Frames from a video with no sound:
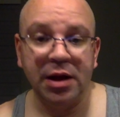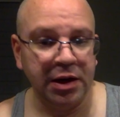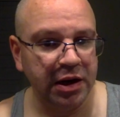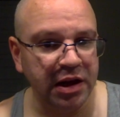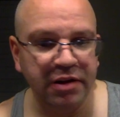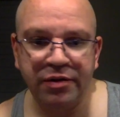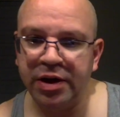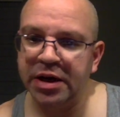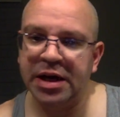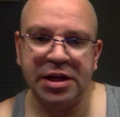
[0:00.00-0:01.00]

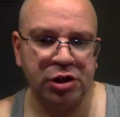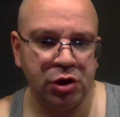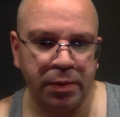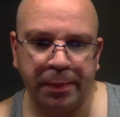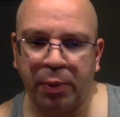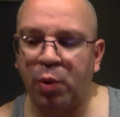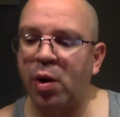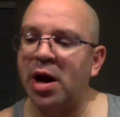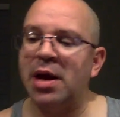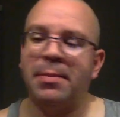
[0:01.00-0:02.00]
living in your
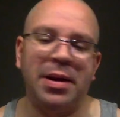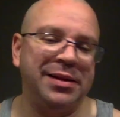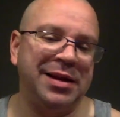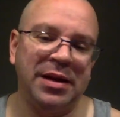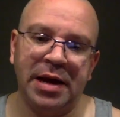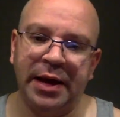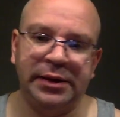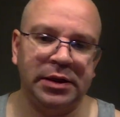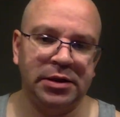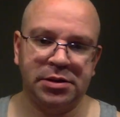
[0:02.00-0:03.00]
prime in the
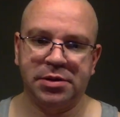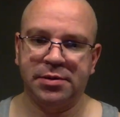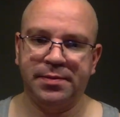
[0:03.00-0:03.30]
90s